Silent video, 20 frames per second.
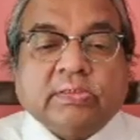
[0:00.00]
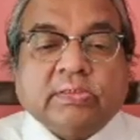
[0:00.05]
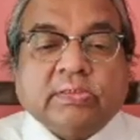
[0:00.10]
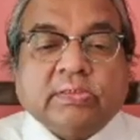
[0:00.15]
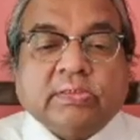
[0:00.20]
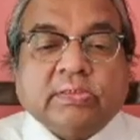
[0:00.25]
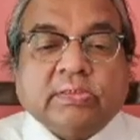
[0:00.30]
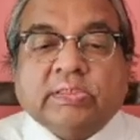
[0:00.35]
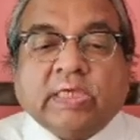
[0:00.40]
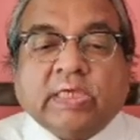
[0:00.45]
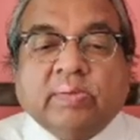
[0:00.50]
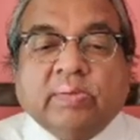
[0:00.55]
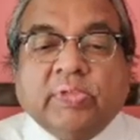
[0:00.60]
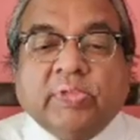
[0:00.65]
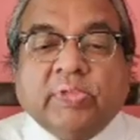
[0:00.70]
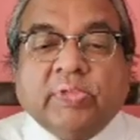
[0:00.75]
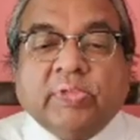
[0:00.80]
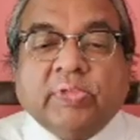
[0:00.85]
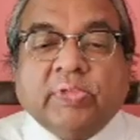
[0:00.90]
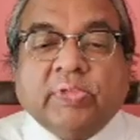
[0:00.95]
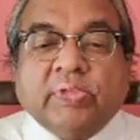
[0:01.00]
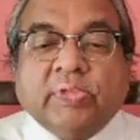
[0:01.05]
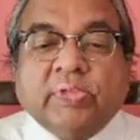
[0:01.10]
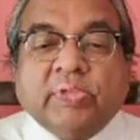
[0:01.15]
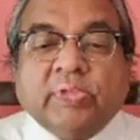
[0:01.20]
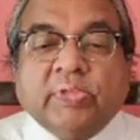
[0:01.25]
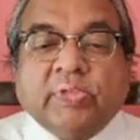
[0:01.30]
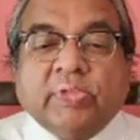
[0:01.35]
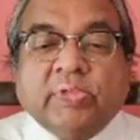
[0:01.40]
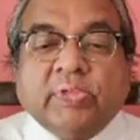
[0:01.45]
This can be
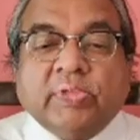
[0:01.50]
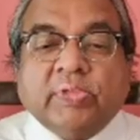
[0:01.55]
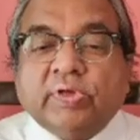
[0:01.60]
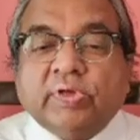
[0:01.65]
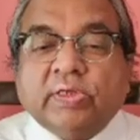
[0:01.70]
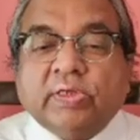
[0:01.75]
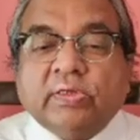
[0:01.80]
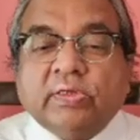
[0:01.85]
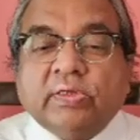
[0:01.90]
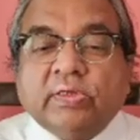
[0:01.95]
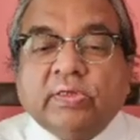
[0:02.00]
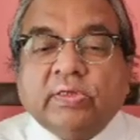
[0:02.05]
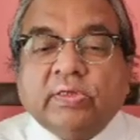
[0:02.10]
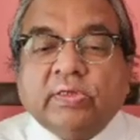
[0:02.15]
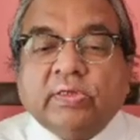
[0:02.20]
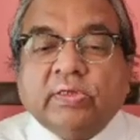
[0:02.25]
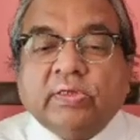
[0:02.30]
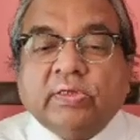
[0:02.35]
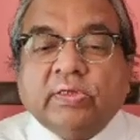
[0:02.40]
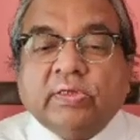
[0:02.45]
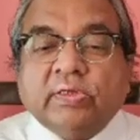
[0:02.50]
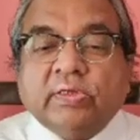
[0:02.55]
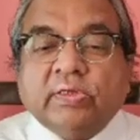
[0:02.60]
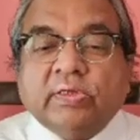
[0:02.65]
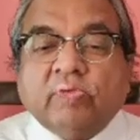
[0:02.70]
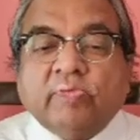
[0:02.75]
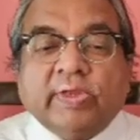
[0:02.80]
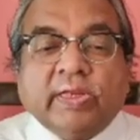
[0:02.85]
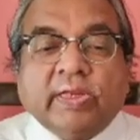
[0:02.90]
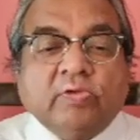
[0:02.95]
verified by noting that a
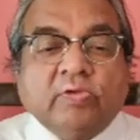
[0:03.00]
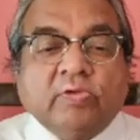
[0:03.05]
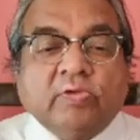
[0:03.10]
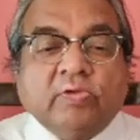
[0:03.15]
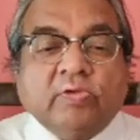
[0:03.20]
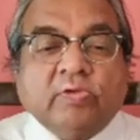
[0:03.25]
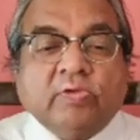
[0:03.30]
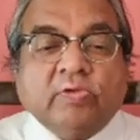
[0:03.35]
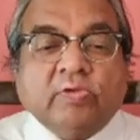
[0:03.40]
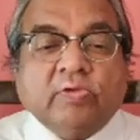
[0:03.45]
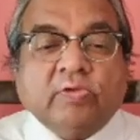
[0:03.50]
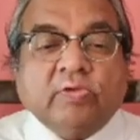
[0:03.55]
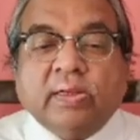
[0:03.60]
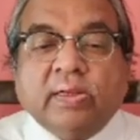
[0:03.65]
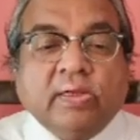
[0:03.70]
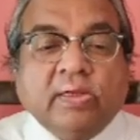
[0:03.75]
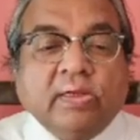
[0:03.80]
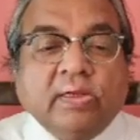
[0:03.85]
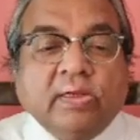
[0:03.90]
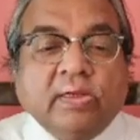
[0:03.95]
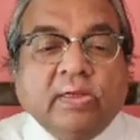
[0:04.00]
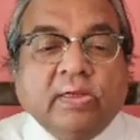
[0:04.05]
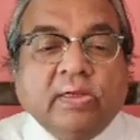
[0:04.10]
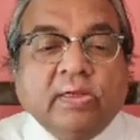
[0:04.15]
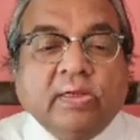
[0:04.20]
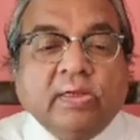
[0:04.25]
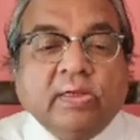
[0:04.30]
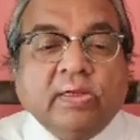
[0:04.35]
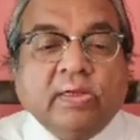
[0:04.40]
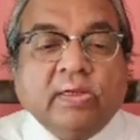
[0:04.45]
small value of ml,
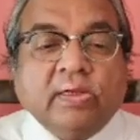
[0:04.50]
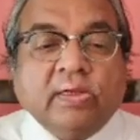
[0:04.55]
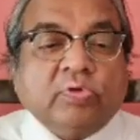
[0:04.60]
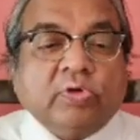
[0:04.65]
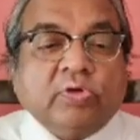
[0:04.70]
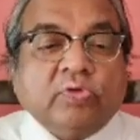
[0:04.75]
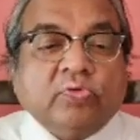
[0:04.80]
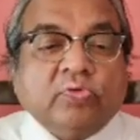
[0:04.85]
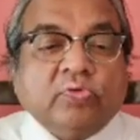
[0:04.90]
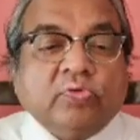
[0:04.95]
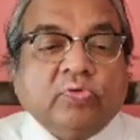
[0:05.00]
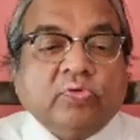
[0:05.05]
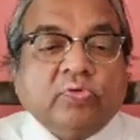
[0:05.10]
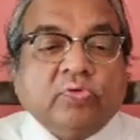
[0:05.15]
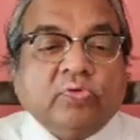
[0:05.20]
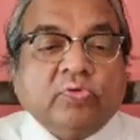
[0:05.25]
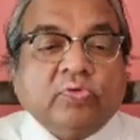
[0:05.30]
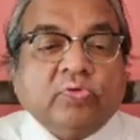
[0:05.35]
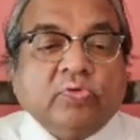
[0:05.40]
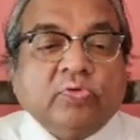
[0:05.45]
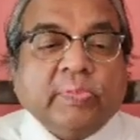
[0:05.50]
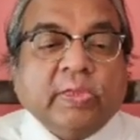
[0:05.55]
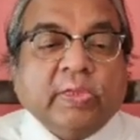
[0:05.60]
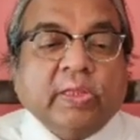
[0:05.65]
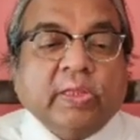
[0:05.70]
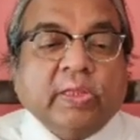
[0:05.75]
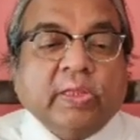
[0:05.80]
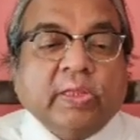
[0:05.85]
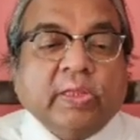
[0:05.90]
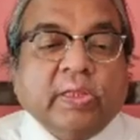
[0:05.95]
that is equal to
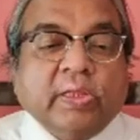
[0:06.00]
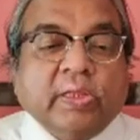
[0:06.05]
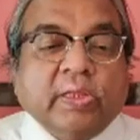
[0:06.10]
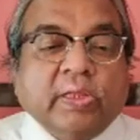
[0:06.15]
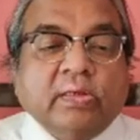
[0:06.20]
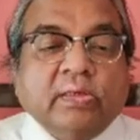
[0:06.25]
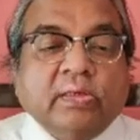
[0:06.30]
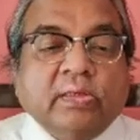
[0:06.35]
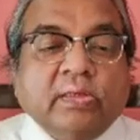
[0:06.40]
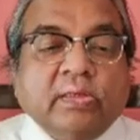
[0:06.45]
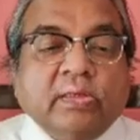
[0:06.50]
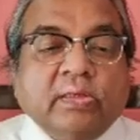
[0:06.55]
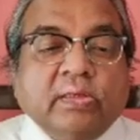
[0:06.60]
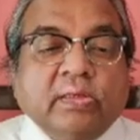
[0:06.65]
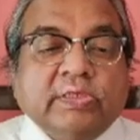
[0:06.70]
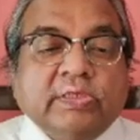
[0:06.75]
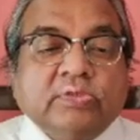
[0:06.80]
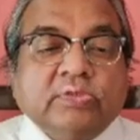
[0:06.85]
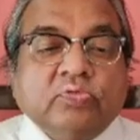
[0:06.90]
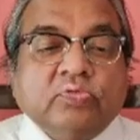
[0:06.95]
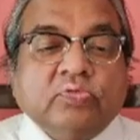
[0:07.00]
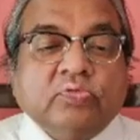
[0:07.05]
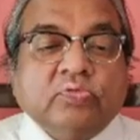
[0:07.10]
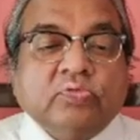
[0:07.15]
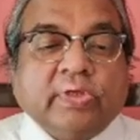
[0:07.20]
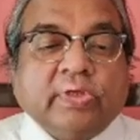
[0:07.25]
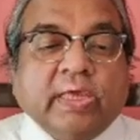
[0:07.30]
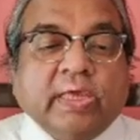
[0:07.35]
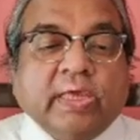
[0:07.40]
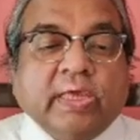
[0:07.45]
L, m is
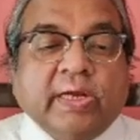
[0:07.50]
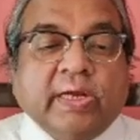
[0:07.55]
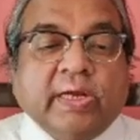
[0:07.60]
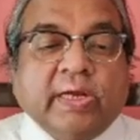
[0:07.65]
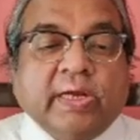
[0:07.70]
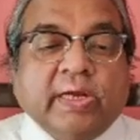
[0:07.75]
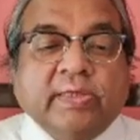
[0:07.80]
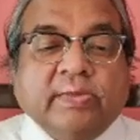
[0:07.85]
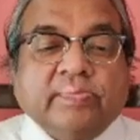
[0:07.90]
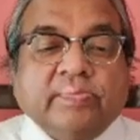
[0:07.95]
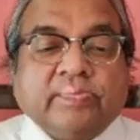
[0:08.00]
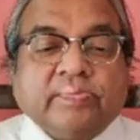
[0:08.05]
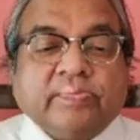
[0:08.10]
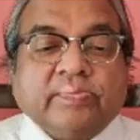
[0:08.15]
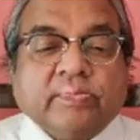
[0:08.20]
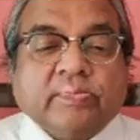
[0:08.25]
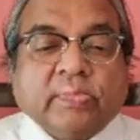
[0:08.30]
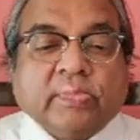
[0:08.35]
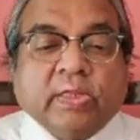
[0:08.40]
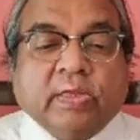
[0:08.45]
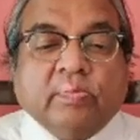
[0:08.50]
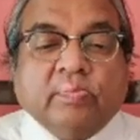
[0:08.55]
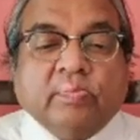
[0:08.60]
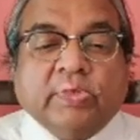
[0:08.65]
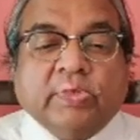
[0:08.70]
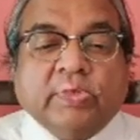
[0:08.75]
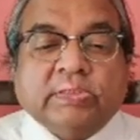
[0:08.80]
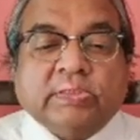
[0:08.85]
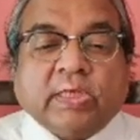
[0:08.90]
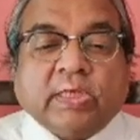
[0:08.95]
root k by d,
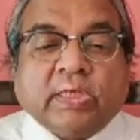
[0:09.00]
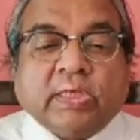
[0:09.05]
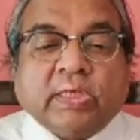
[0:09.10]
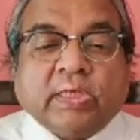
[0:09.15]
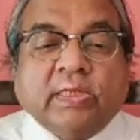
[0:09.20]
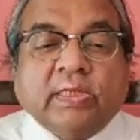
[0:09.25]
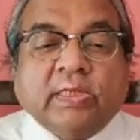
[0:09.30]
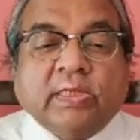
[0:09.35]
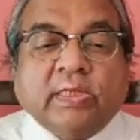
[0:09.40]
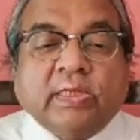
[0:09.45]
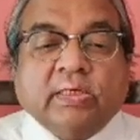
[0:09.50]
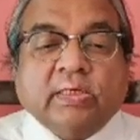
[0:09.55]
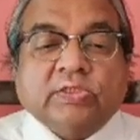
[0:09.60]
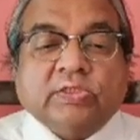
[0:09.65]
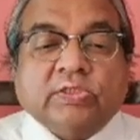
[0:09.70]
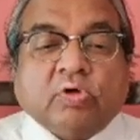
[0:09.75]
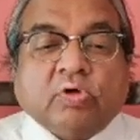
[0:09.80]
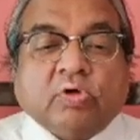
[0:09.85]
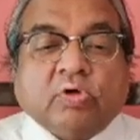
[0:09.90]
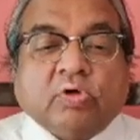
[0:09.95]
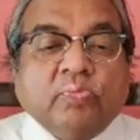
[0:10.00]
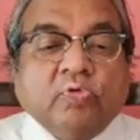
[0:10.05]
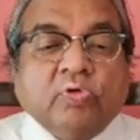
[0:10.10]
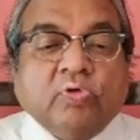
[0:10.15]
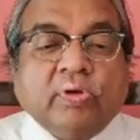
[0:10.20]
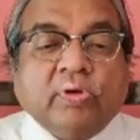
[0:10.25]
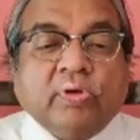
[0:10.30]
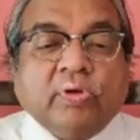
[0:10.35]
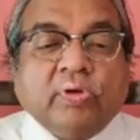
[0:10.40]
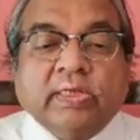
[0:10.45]
means either a short
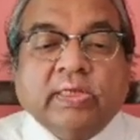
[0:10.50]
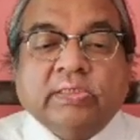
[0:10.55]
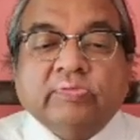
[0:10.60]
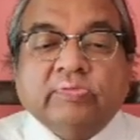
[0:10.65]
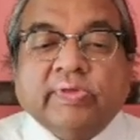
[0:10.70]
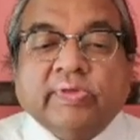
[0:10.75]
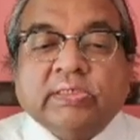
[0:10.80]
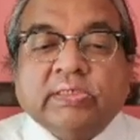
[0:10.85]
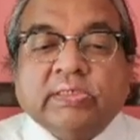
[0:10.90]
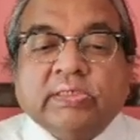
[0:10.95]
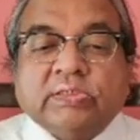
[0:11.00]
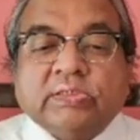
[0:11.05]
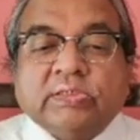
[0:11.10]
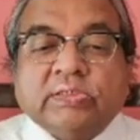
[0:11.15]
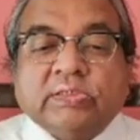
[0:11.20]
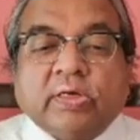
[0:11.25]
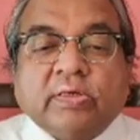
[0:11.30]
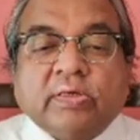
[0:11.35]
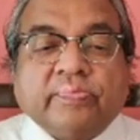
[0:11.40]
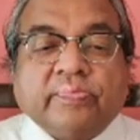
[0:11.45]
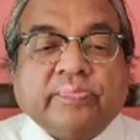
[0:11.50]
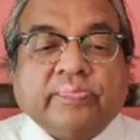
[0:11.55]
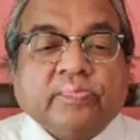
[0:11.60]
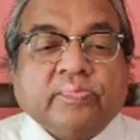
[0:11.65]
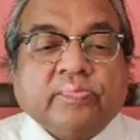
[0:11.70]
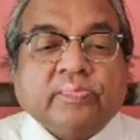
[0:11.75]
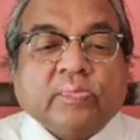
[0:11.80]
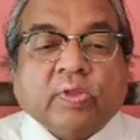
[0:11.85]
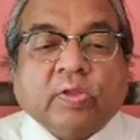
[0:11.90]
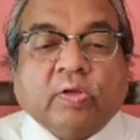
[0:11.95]
pore, L is very short,
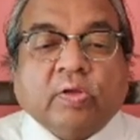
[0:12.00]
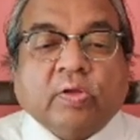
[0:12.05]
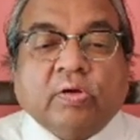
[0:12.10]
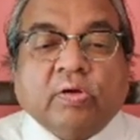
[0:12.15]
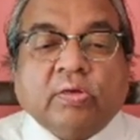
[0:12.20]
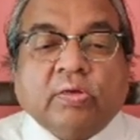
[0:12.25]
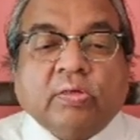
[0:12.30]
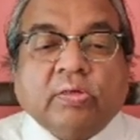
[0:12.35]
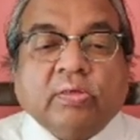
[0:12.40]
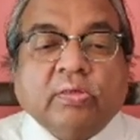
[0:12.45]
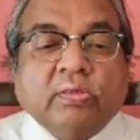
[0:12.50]
or